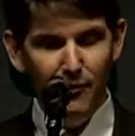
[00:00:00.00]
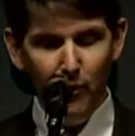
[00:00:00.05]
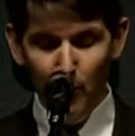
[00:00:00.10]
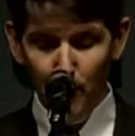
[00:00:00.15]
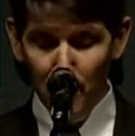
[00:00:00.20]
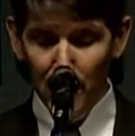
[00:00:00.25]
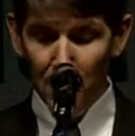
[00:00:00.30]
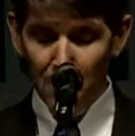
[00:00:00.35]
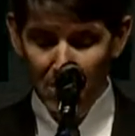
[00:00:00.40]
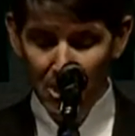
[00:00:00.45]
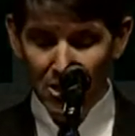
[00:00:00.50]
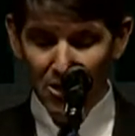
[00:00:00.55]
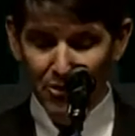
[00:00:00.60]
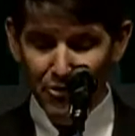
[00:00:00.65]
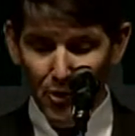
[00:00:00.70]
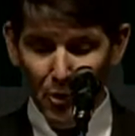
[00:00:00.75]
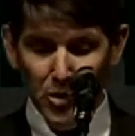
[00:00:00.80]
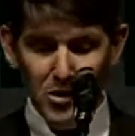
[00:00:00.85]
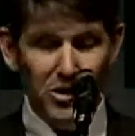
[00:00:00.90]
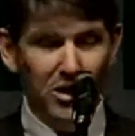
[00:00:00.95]
My mother
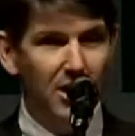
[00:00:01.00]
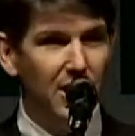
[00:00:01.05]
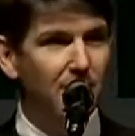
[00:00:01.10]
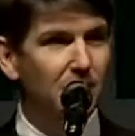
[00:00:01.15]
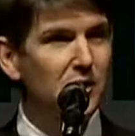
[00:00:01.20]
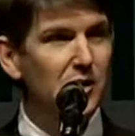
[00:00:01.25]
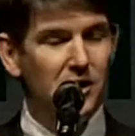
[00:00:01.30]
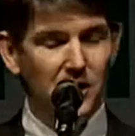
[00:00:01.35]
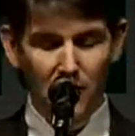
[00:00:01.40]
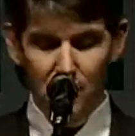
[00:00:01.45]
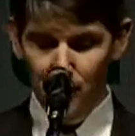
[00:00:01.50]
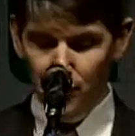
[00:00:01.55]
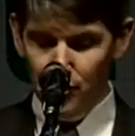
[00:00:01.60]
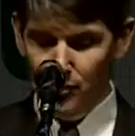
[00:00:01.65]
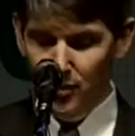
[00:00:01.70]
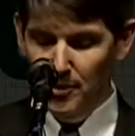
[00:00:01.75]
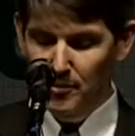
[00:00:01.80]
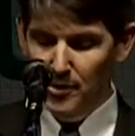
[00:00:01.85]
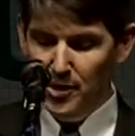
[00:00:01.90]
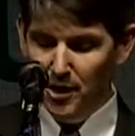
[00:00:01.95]
fortunately lived to see her
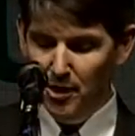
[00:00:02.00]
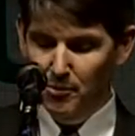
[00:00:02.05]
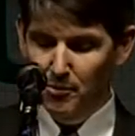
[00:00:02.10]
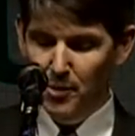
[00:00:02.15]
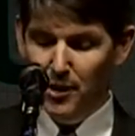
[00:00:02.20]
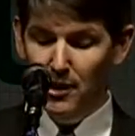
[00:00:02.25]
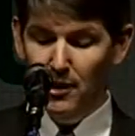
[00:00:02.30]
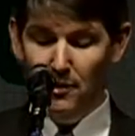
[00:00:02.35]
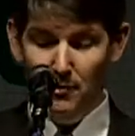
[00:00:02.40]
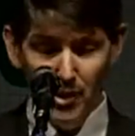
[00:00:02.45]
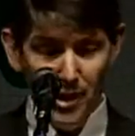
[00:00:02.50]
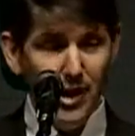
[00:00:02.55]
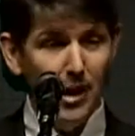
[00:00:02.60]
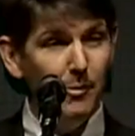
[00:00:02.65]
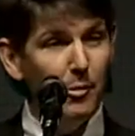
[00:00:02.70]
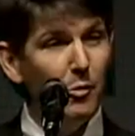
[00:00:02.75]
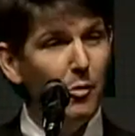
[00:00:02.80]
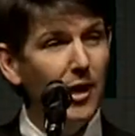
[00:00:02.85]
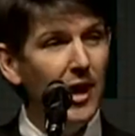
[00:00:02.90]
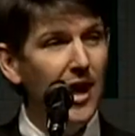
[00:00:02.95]
dream become
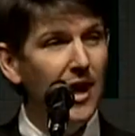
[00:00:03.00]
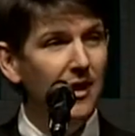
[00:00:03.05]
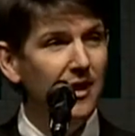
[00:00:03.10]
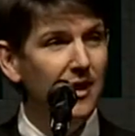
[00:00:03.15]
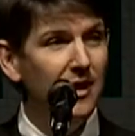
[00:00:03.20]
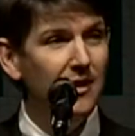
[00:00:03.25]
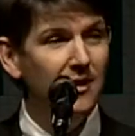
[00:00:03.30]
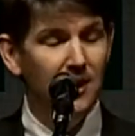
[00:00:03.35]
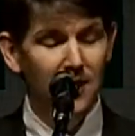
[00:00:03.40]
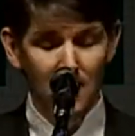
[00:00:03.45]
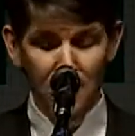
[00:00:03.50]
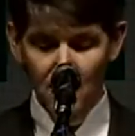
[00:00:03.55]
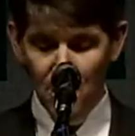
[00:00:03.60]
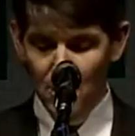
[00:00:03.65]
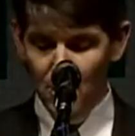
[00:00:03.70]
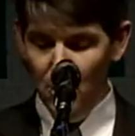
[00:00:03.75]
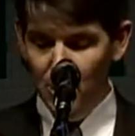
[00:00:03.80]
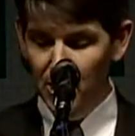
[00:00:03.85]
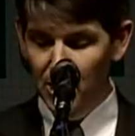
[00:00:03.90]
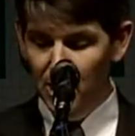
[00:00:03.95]
a reality
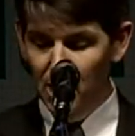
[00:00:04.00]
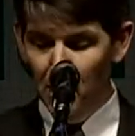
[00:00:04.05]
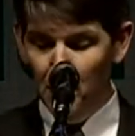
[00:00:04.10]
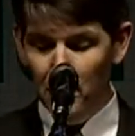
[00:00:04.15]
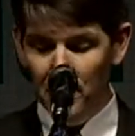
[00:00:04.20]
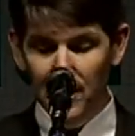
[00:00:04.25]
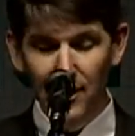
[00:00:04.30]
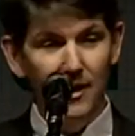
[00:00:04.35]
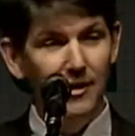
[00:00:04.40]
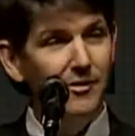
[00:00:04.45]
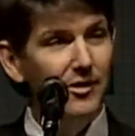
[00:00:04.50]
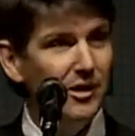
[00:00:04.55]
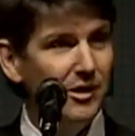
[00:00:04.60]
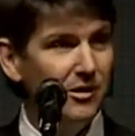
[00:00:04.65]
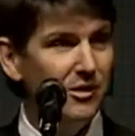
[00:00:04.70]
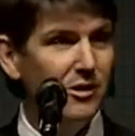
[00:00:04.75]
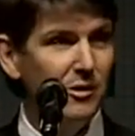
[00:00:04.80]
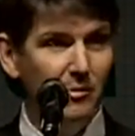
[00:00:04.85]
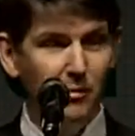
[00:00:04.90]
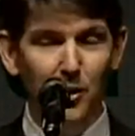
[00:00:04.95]
with the opening of
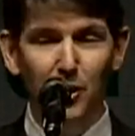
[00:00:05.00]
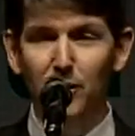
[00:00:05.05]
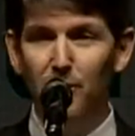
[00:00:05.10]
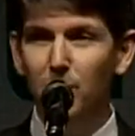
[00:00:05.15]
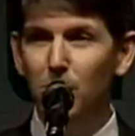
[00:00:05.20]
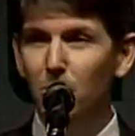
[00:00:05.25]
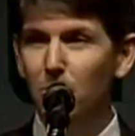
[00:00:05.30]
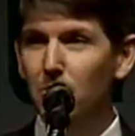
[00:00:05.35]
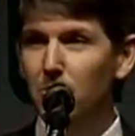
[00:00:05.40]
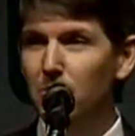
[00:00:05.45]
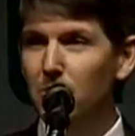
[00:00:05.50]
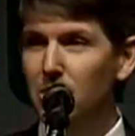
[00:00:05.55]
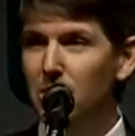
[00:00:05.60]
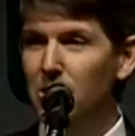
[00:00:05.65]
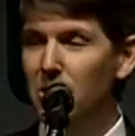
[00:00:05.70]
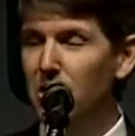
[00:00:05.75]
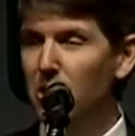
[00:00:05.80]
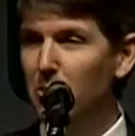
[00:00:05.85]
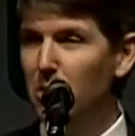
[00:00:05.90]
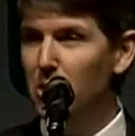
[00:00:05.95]
this beautiful
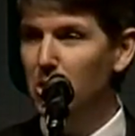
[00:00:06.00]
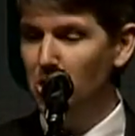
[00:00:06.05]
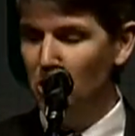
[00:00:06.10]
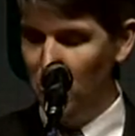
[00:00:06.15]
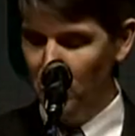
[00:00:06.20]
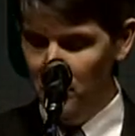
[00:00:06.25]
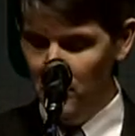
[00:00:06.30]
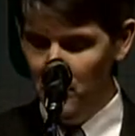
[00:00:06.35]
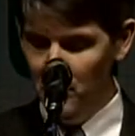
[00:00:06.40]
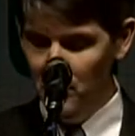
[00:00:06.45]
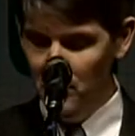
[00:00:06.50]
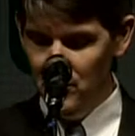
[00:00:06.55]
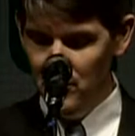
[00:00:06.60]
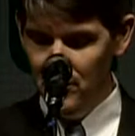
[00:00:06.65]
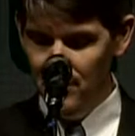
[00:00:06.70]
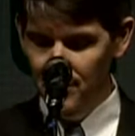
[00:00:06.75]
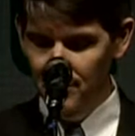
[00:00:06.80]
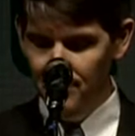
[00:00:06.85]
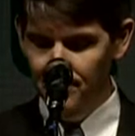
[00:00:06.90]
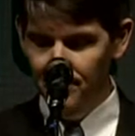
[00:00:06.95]
Mississippi Children's
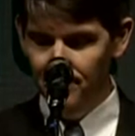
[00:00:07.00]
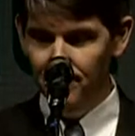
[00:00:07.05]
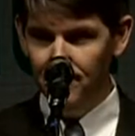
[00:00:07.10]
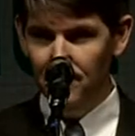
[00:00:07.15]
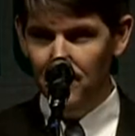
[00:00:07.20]
Museum.